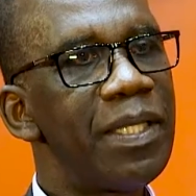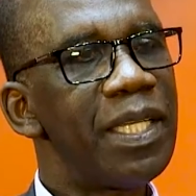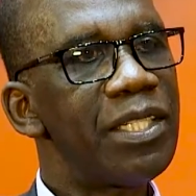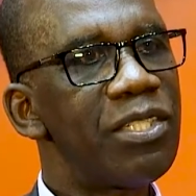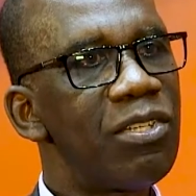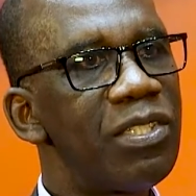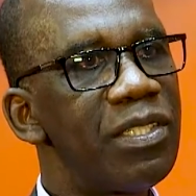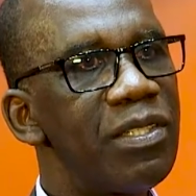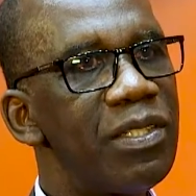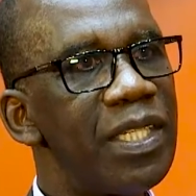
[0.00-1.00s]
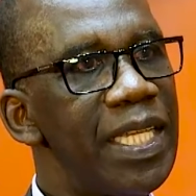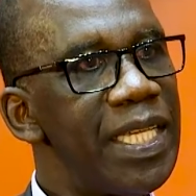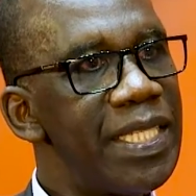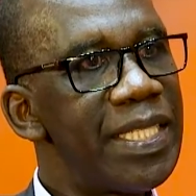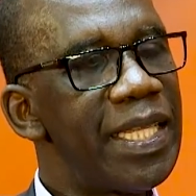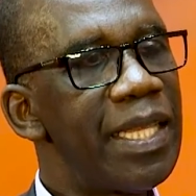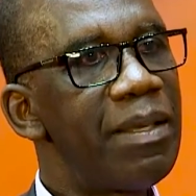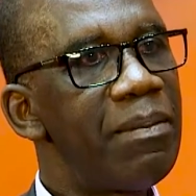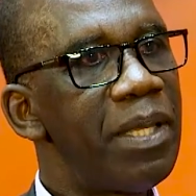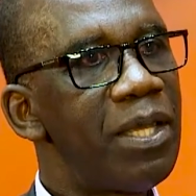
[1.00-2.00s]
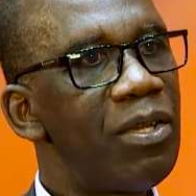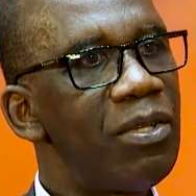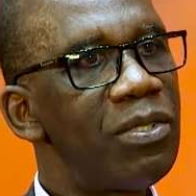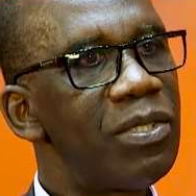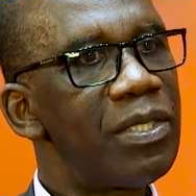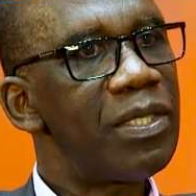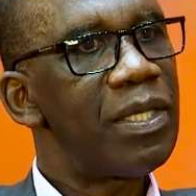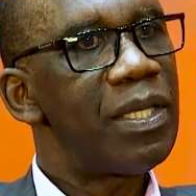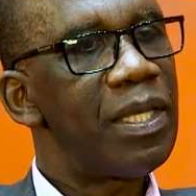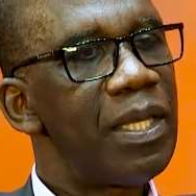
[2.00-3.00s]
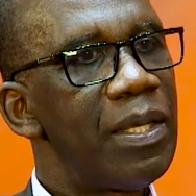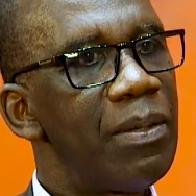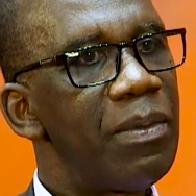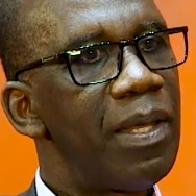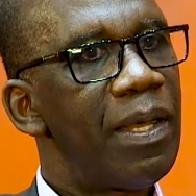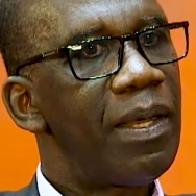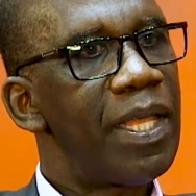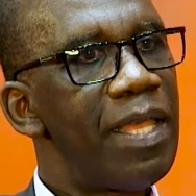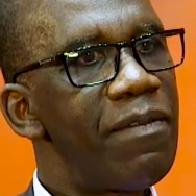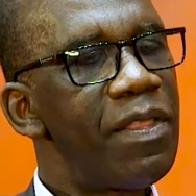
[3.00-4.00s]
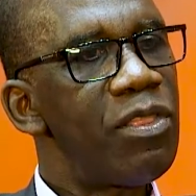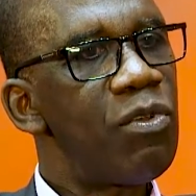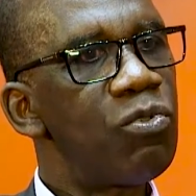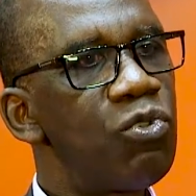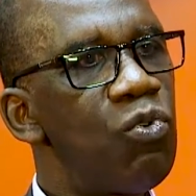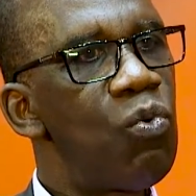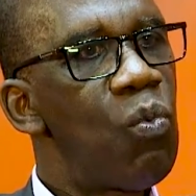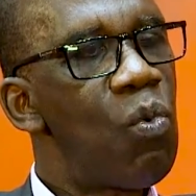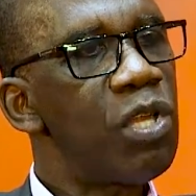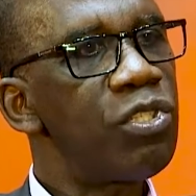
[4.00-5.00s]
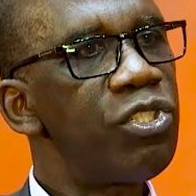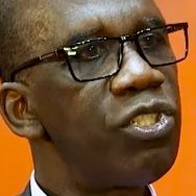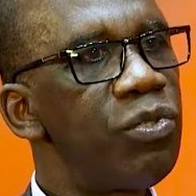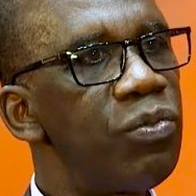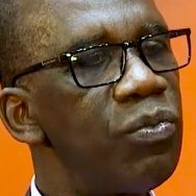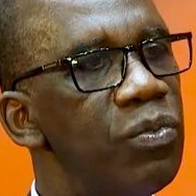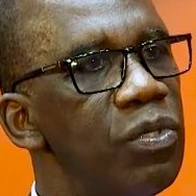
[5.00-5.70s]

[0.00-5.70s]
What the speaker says: that is not easy because even those who want you